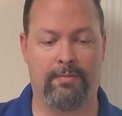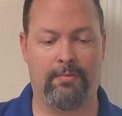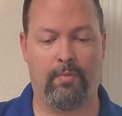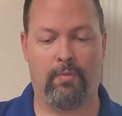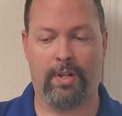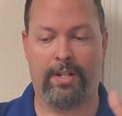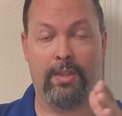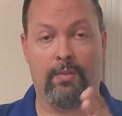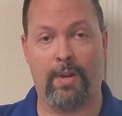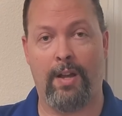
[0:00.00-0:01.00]

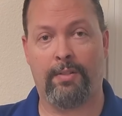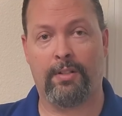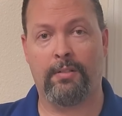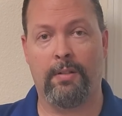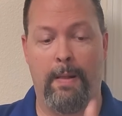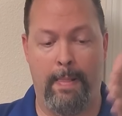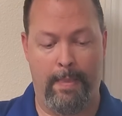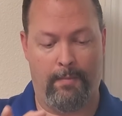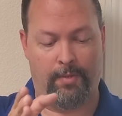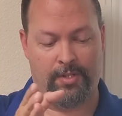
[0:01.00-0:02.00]
the router,
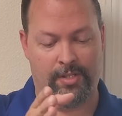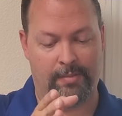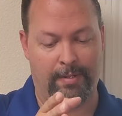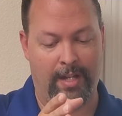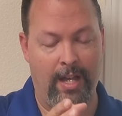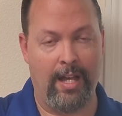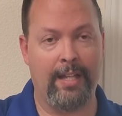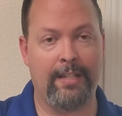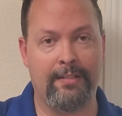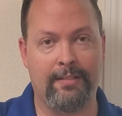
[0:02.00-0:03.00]
which is
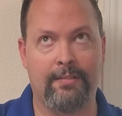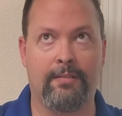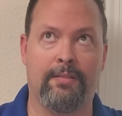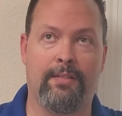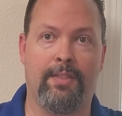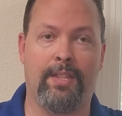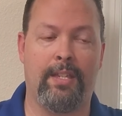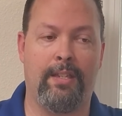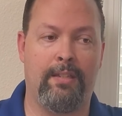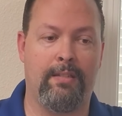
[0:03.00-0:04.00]
behind
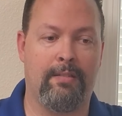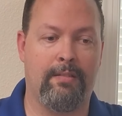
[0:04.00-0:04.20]
the